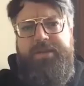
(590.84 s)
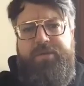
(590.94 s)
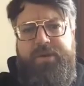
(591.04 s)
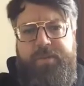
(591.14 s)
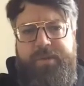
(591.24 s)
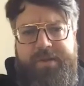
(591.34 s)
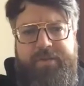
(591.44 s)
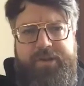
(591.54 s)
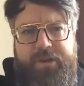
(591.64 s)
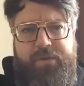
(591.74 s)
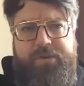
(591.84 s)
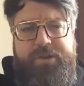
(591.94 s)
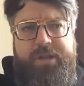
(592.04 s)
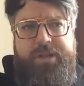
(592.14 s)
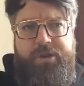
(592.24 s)
No one's ever told
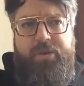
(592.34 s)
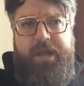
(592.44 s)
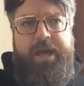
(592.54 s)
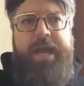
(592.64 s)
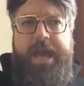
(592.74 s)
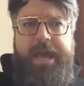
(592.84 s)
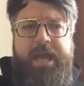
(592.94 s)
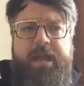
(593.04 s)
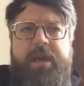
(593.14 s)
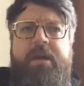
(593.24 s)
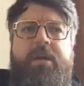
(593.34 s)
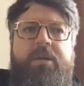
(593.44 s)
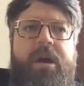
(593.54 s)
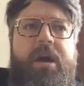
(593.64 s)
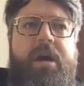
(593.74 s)
you like, hey,
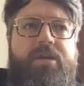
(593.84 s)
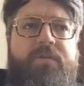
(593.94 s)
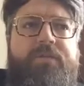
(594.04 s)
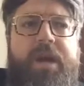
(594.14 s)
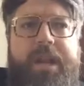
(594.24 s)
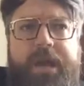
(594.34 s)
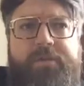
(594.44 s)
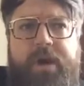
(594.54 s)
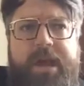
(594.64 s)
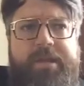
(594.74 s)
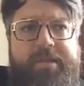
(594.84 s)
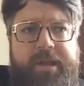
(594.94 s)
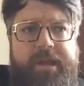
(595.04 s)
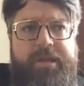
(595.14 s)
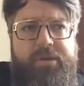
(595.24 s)
you've done X, Y, and
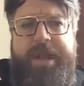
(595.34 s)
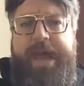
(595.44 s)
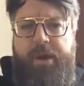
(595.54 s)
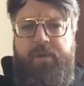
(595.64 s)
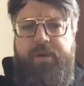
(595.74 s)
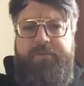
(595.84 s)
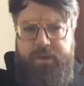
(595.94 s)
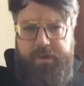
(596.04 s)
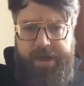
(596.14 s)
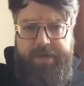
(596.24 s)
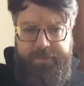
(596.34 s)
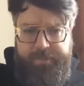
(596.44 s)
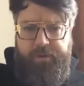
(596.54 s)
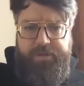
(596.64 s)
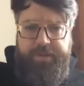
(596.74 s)
Z, so an hour of your life
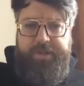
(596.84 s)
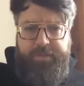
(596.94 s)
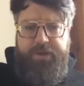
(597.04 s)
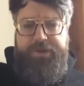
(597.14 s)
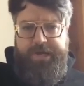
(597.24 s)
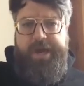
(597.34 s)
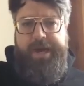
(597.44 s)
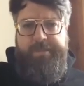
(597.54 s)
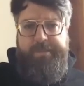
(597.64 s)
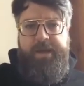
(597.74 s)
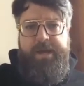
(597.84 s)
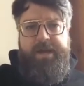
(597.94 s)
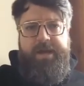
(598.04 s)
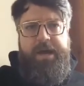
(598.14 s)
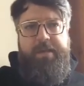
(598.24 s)
is worth this much time.
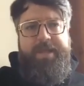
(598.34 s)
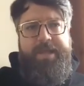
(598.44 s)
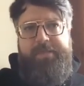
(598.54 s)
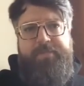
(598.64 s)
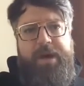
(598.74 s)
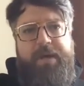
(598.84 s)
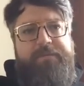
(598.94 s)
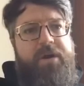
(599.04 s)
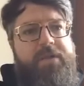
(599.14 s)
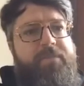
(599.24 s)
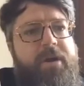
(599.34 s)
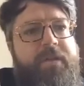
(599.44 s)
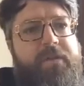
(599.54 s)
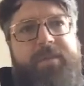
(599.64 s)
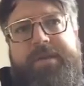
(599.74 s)
And that's by far the part of
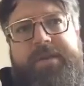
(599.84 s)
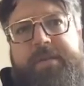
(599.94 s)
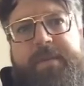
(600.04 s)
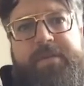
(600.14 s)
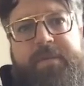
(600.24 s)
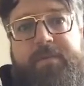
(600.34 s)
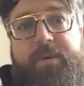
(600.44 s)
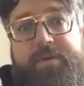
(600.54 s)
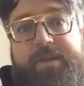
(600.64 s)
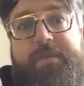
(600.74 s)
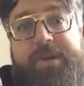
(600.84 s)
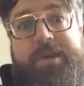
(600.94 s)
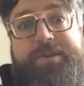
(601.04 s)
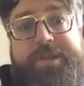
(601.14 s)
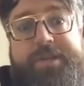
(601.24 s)
this business that makes me the most
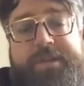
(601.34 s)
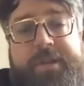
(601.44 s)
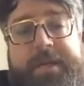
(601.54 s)
self-conscious.